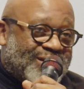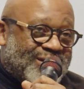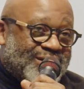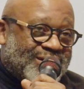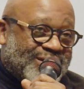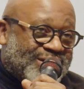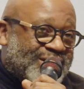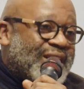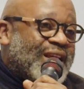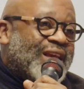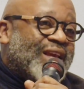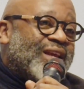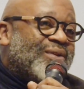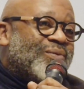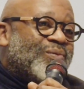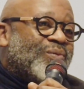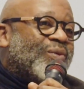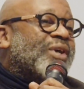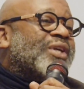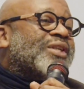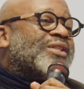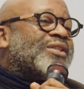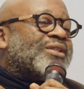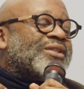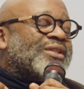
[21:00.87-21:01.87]
Dean
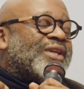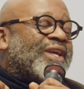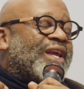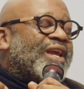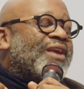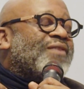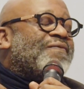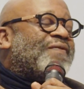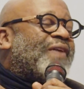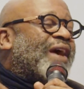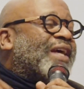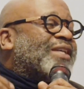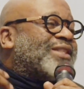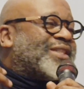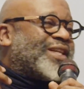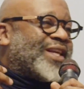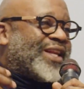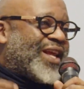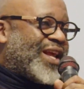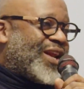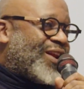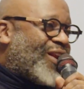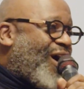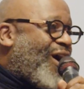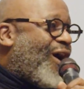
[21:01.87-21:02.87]
was invested
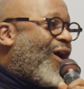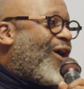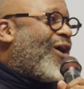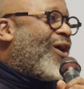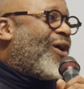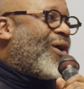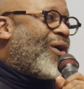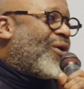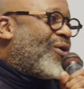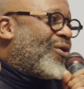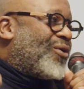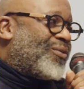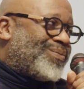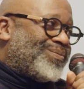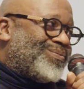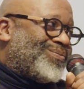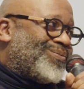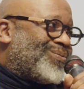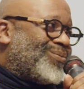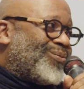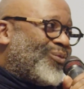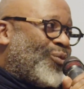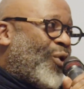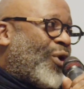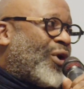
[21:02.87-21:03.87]
in all
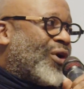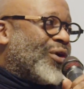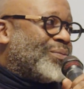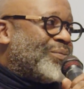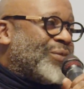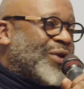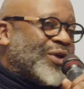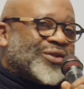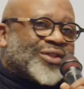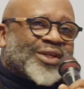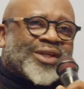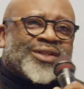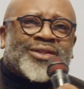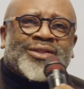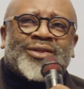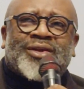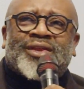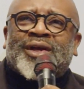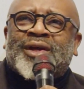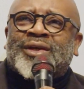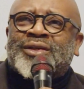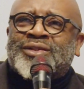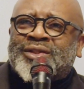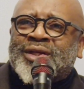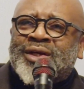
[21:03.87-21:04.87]
world music. So
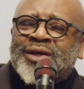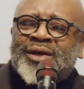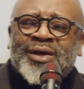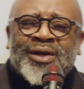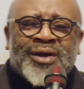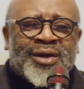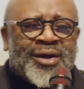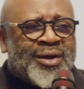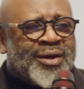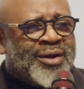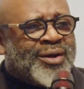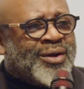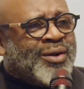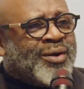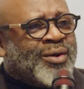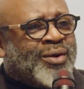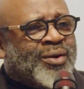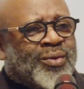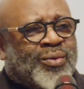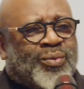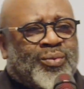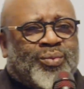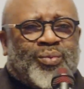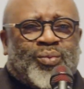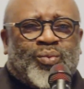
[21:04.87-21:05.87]
there's
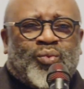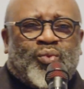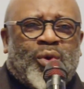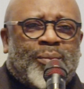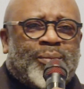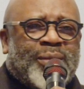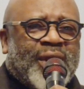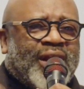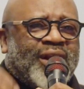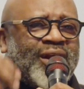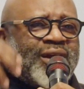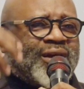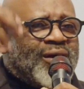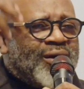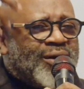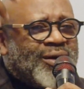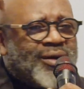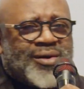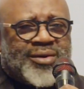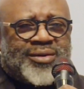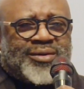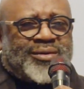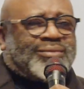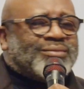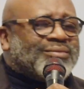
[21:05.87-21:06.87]

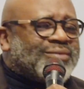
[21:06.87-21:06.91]
rabbinical